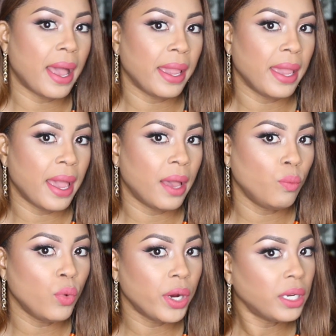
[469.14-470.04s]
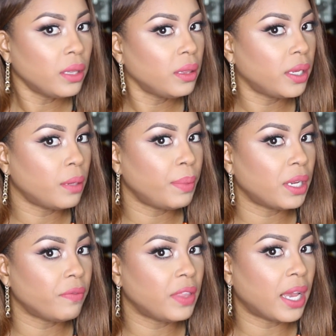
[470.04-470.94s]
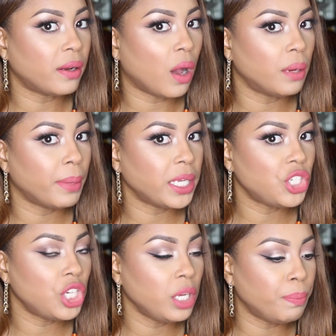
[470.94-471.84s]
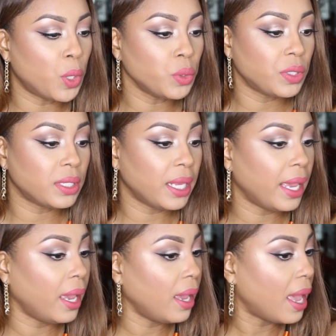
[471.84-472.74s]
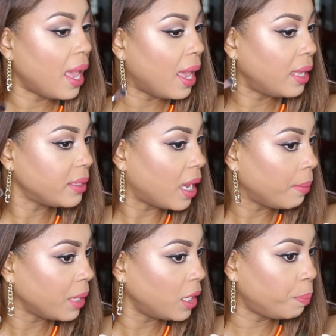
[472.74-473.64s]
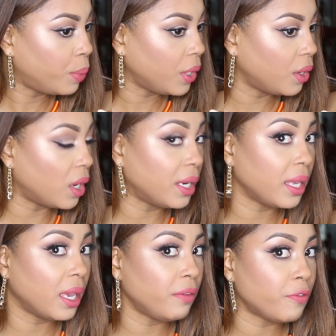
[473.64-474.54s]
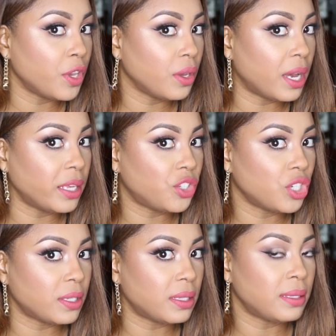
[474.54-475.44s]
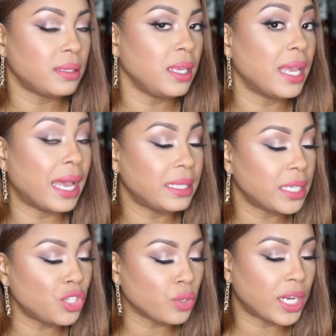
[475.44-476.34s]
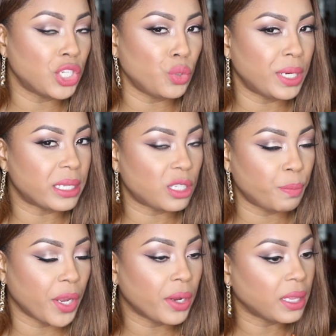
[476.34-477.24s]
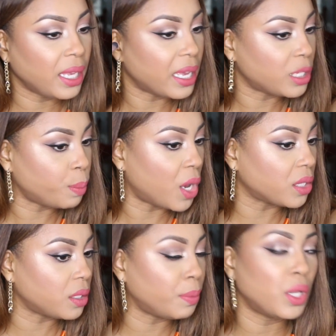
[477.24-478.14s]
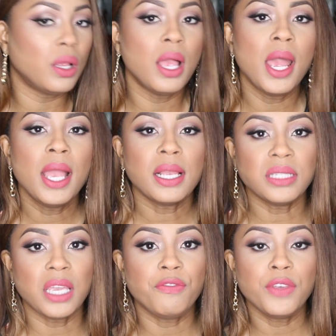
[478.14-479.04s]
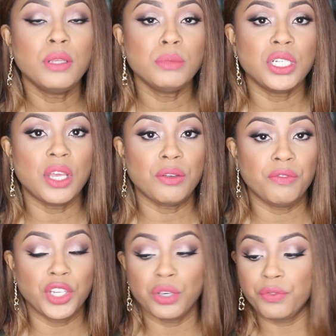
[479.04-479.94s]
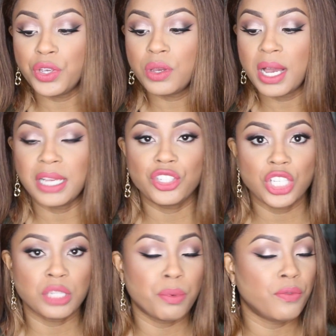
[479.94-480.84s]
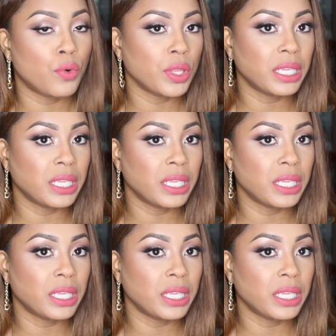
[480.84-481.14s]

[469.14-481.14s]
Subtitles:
I am wearing a little bit of that on my cheekbones today, and I'm gonna put it on again for you guys just to see. I did try to do it as sparingly as possible because I filmed another video for you guys just before